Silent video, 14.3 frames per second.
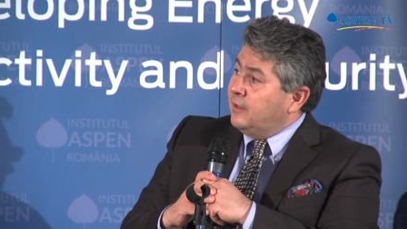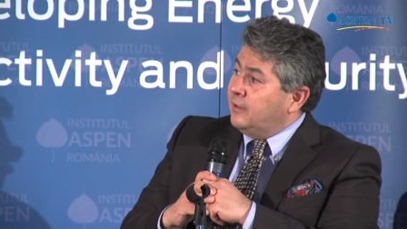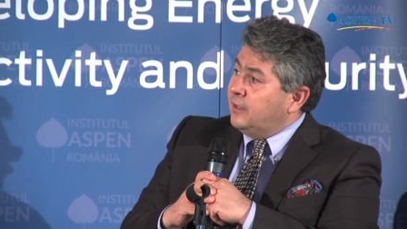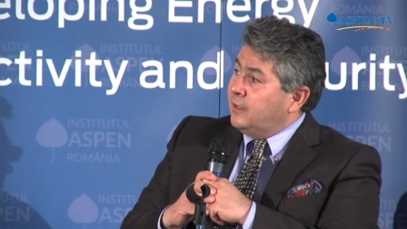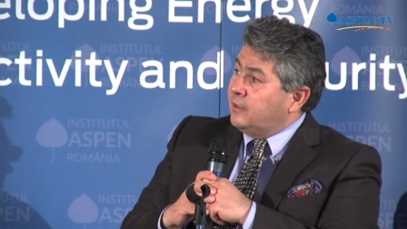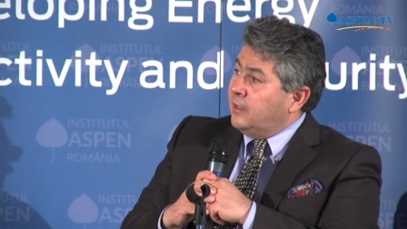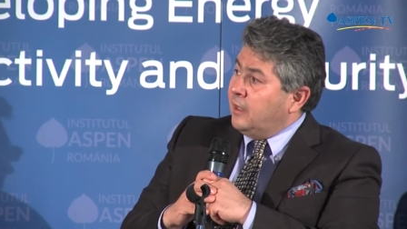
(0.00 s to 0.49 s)

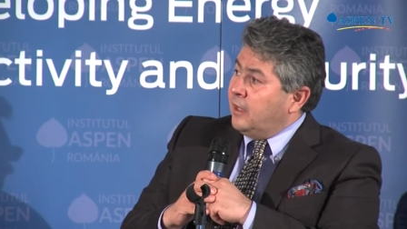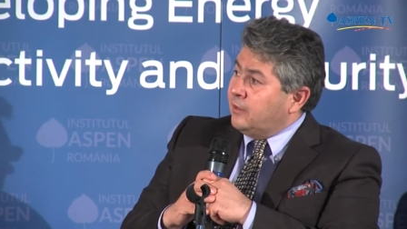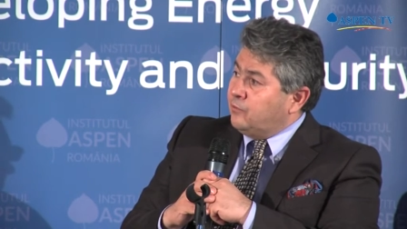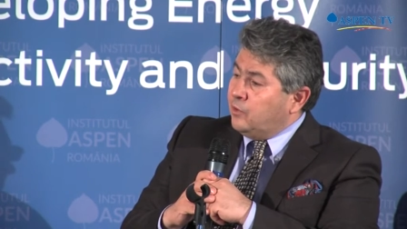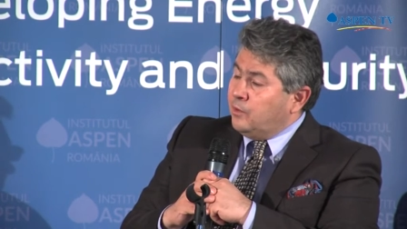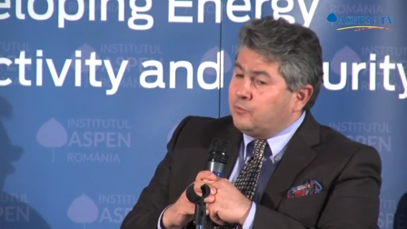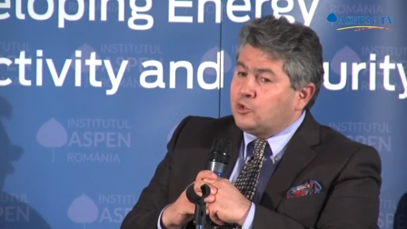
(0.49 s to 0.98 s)
that they get
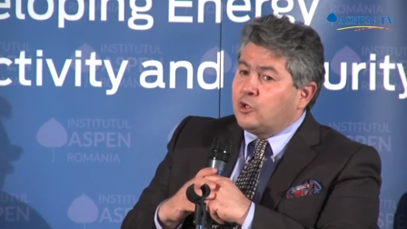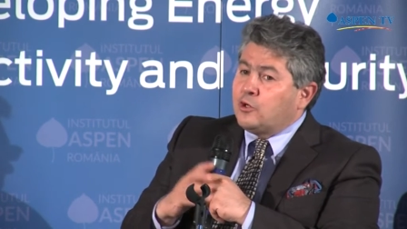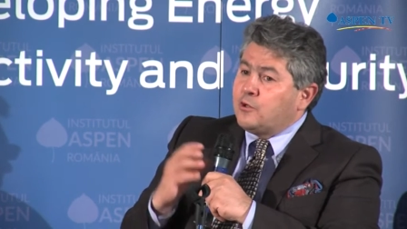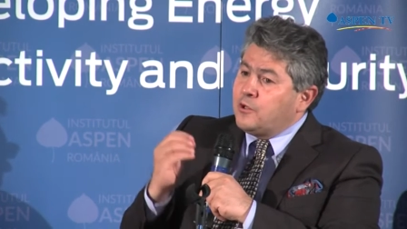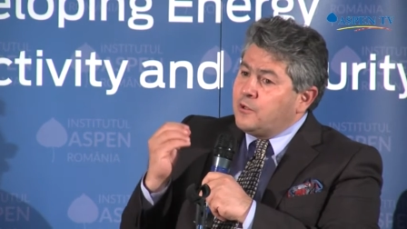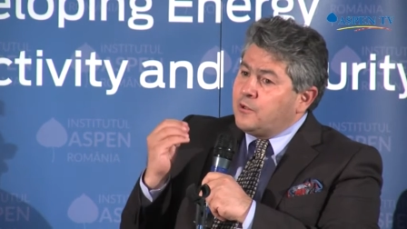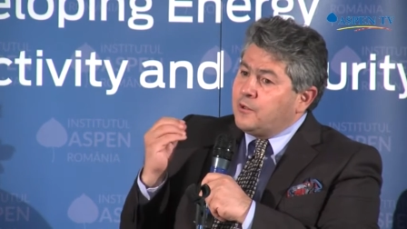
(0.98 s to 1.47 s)
from.
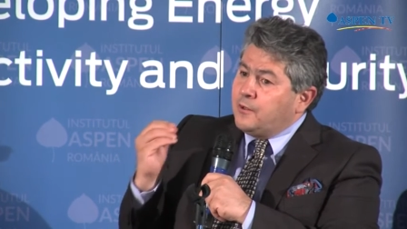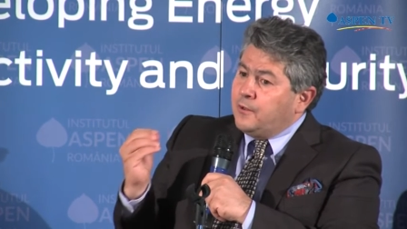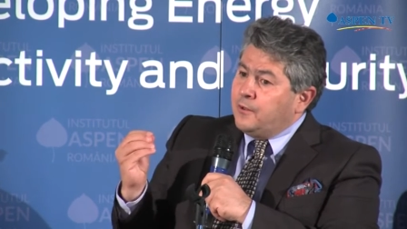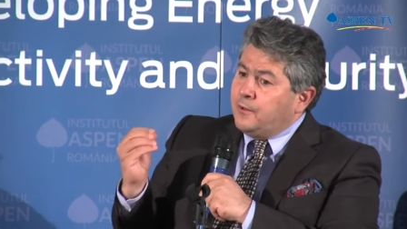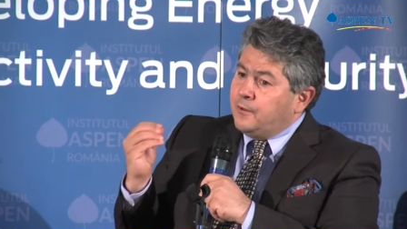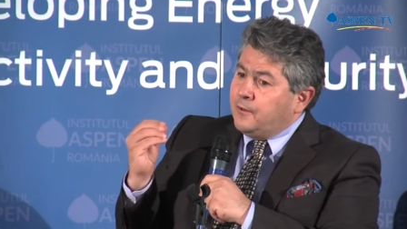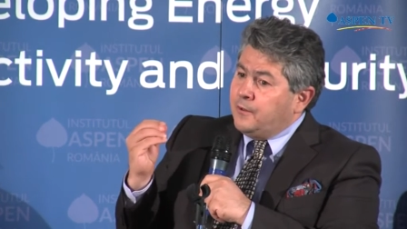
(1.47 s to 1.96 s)
So
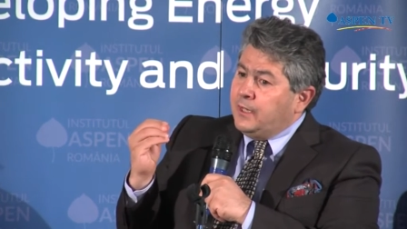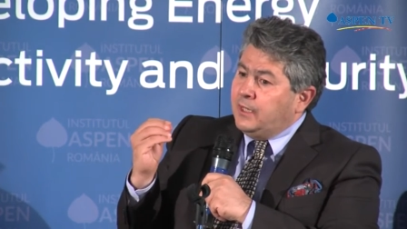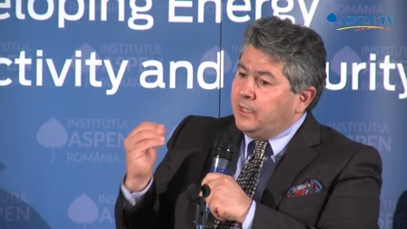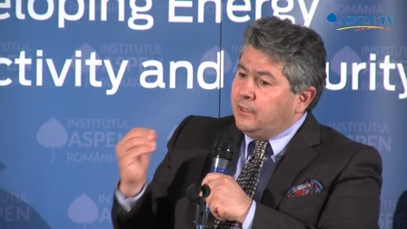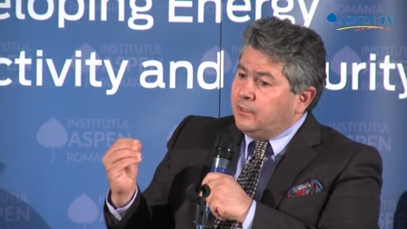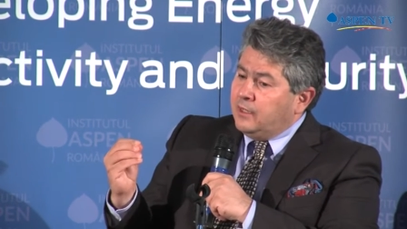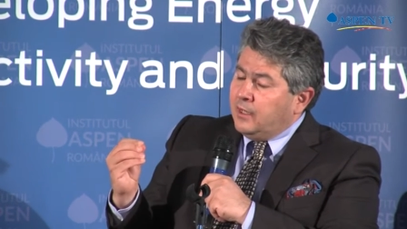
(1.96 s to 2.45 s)
in
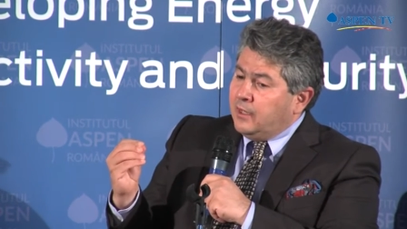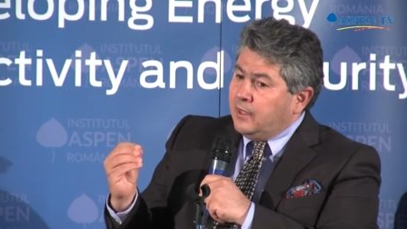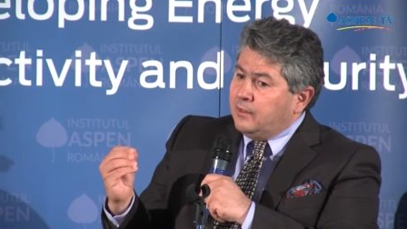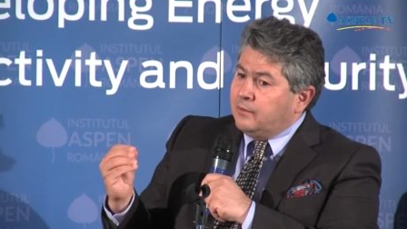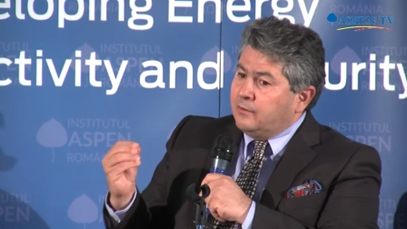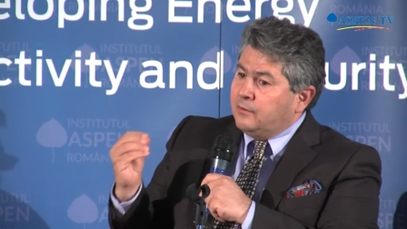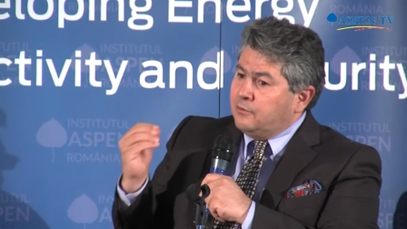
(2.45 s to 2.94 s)

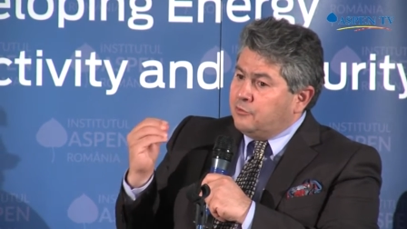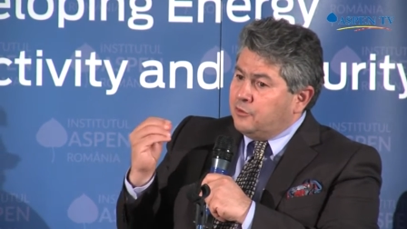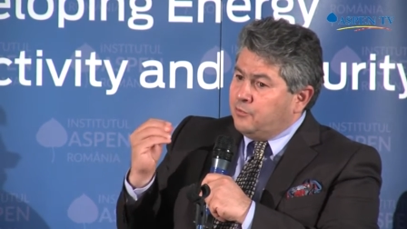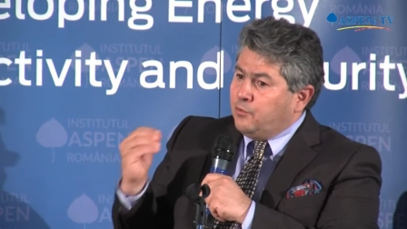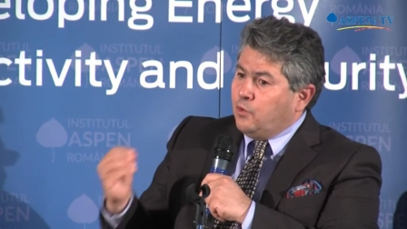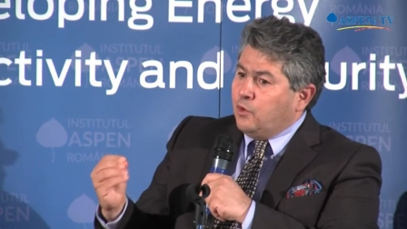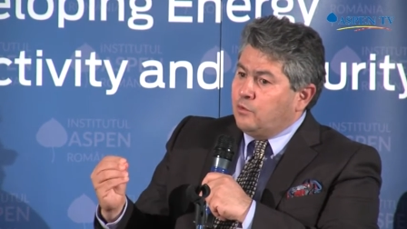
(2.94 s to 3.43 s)
India, the
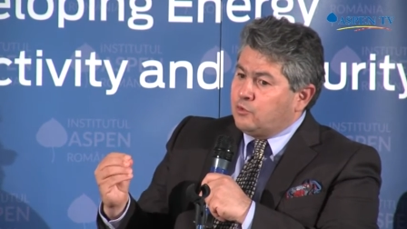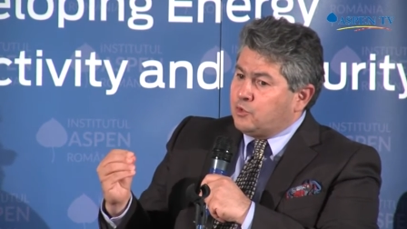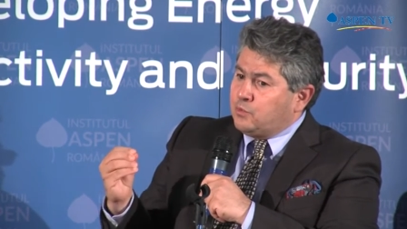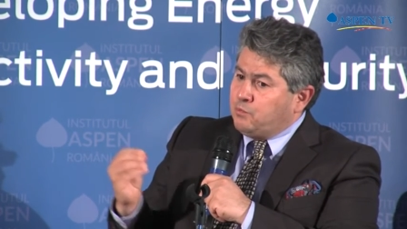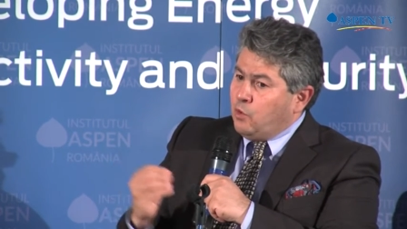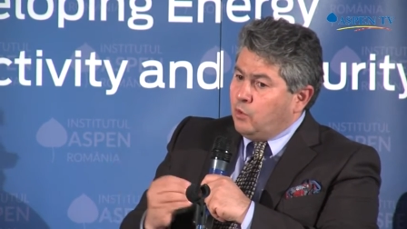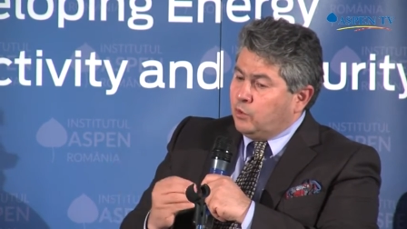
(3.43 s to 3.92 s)
reforms,
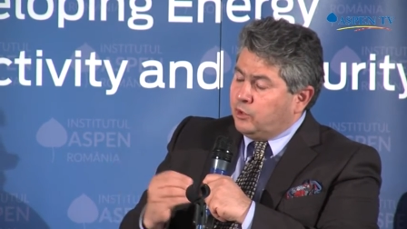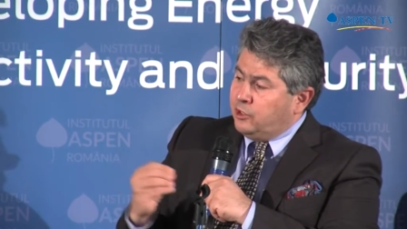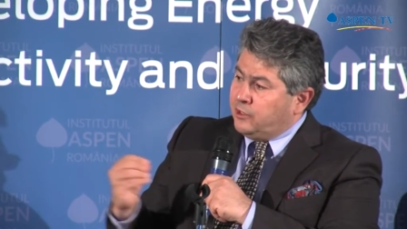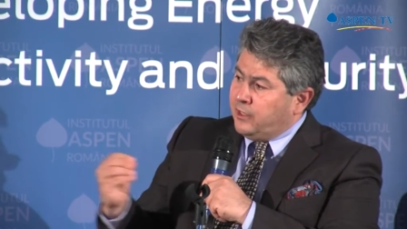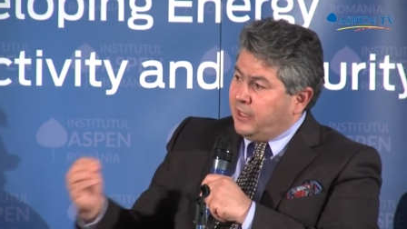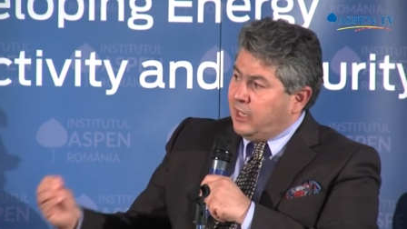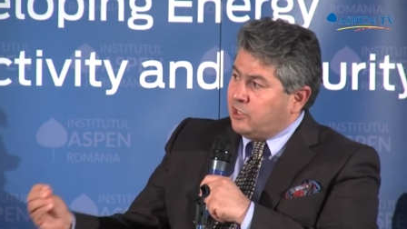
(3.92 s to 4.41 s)
both
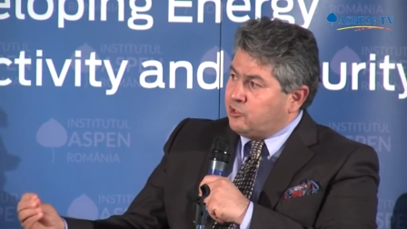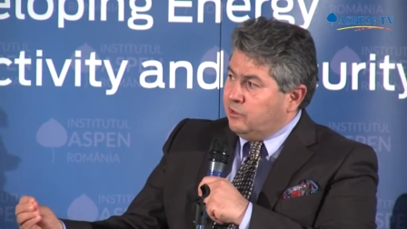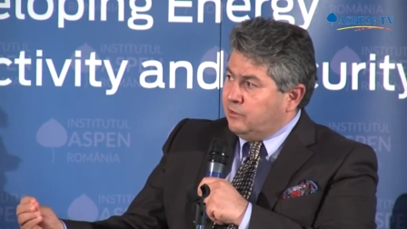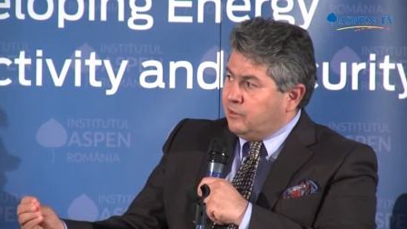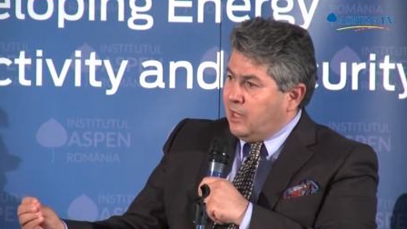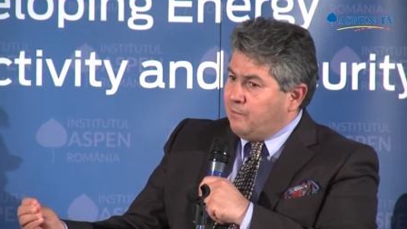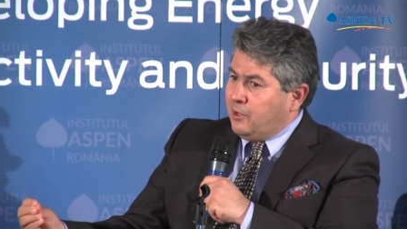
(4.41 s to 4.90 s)

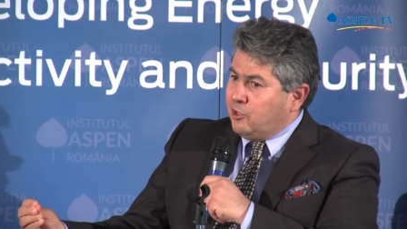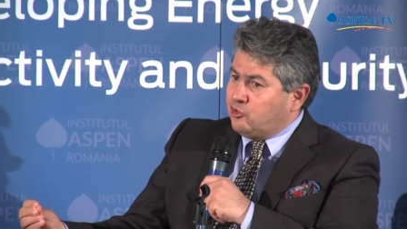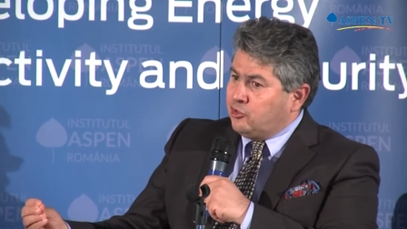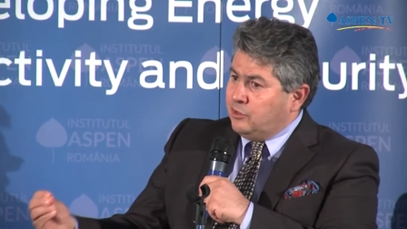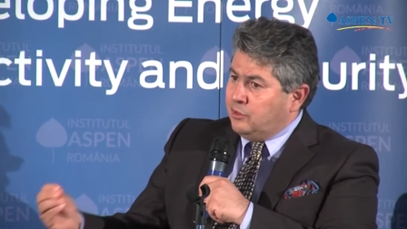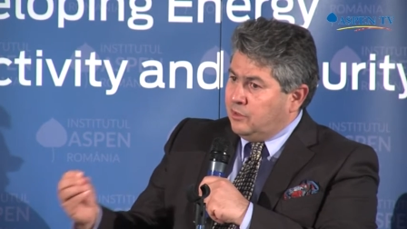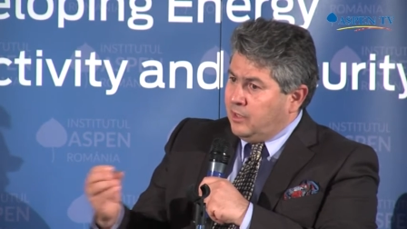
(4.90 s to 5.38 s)
international
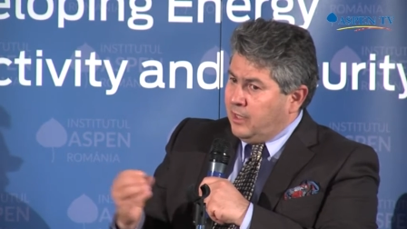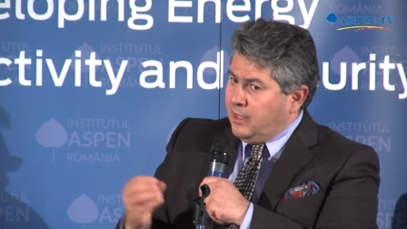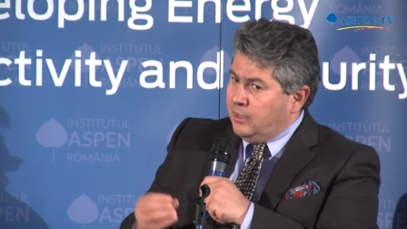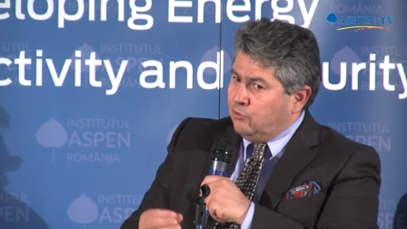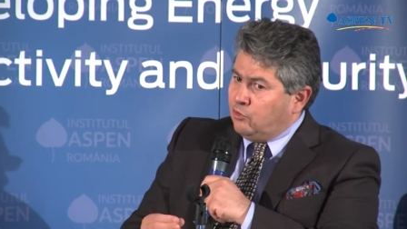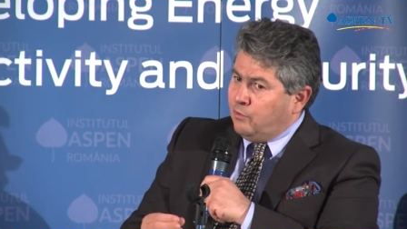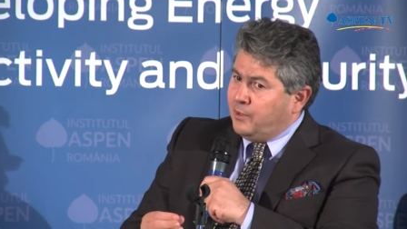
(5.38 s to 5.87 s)
dimension
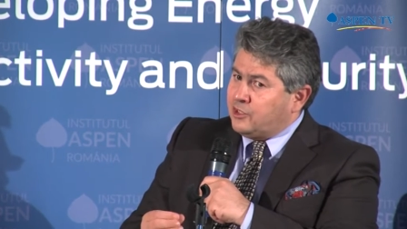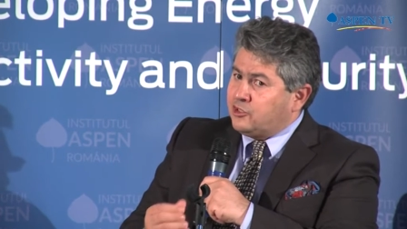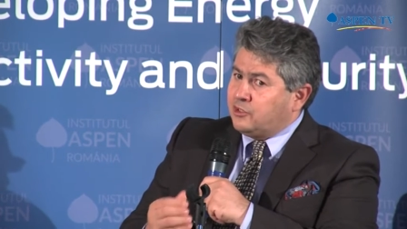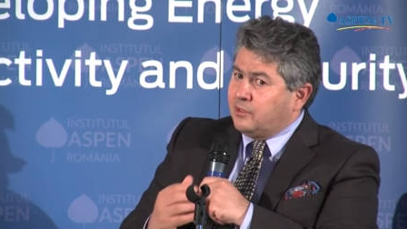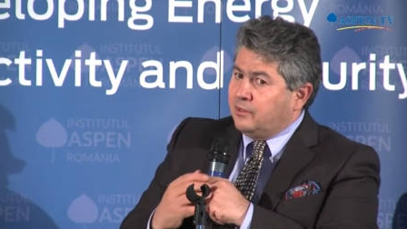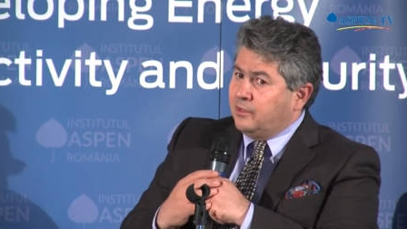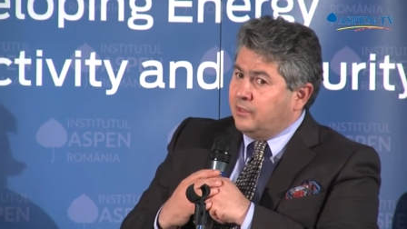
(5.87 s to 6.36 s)
and
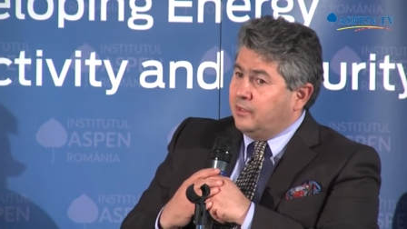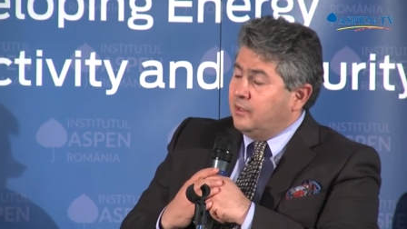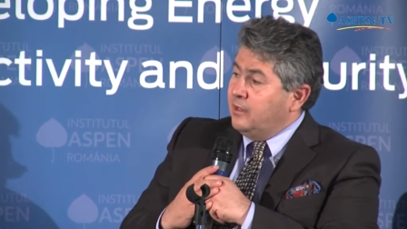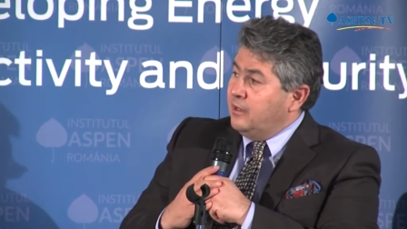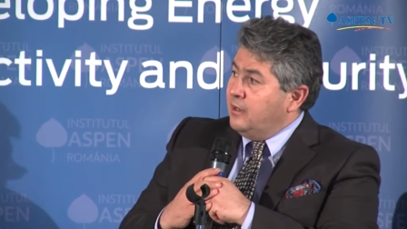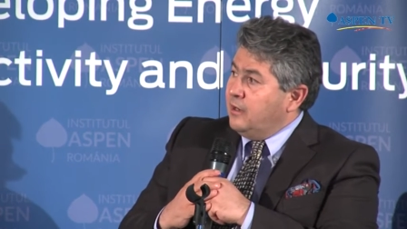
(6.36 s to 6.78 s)
domestically,